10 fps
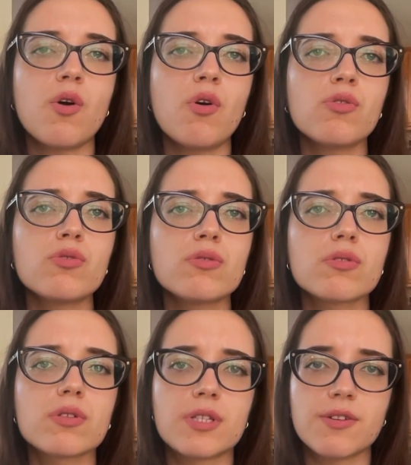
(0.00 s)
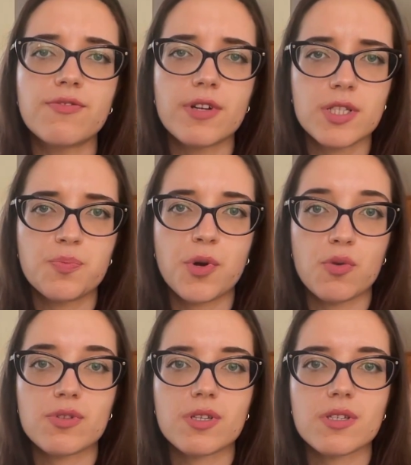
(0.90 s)
all different
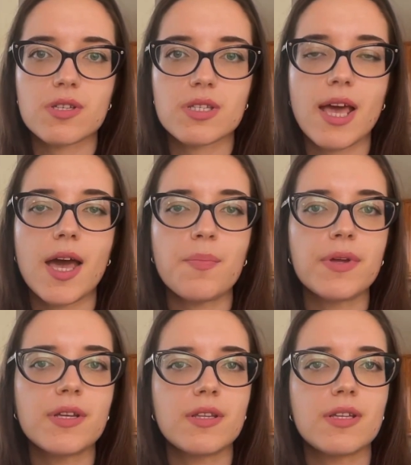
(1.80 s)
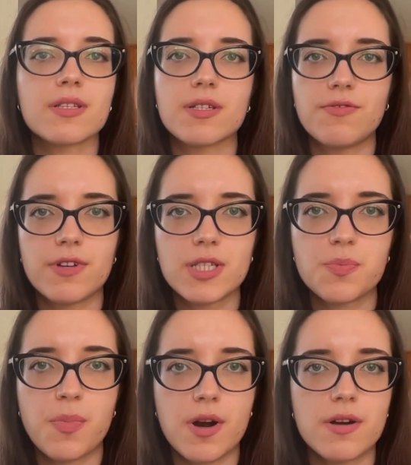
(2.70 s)
processes happening in
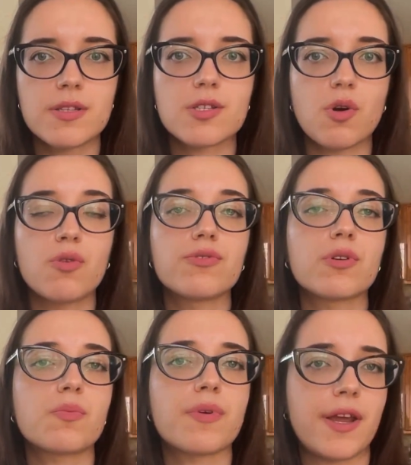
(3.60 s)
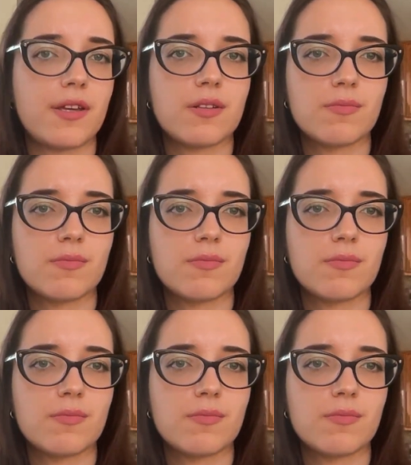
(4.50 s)
different parts of your brain.